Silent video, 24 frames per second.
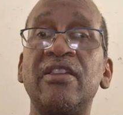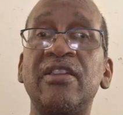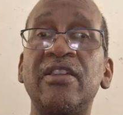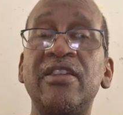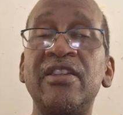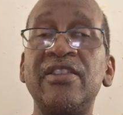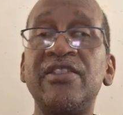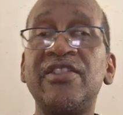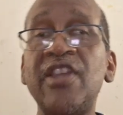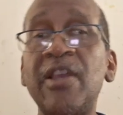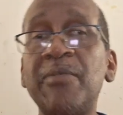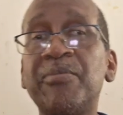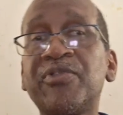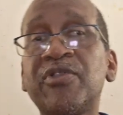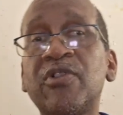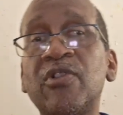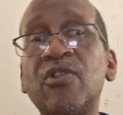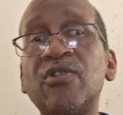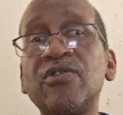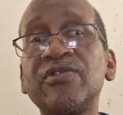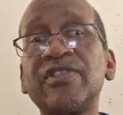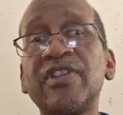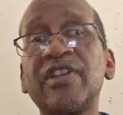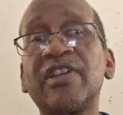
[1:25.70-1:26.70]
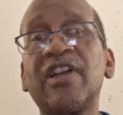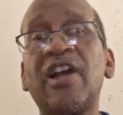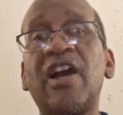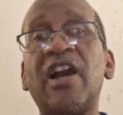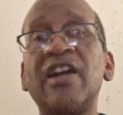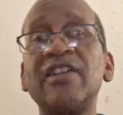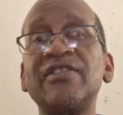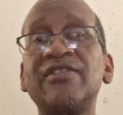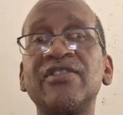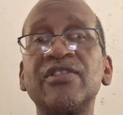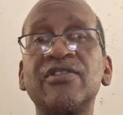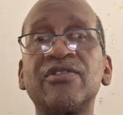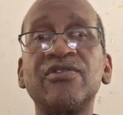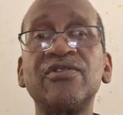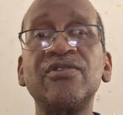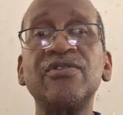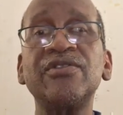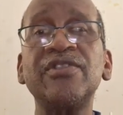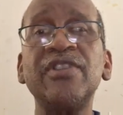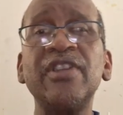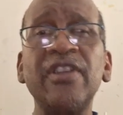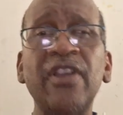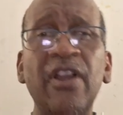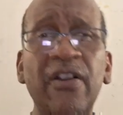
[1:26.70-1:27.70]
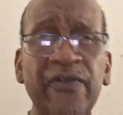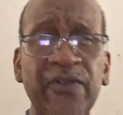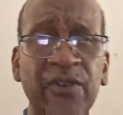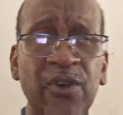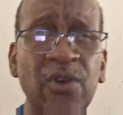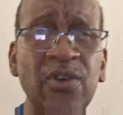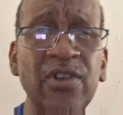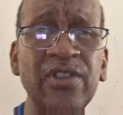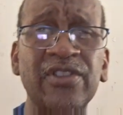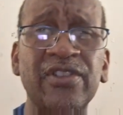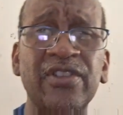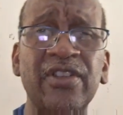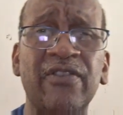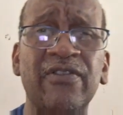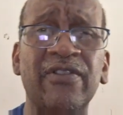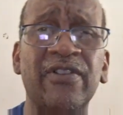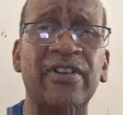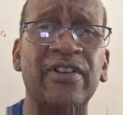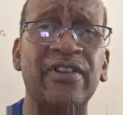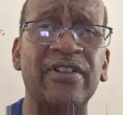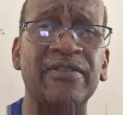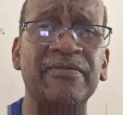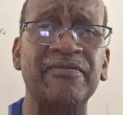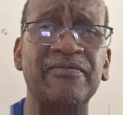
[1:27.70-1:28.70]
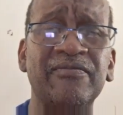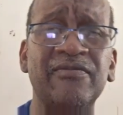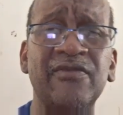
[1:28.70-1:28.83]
Is there pros and cons to cruising? Of course there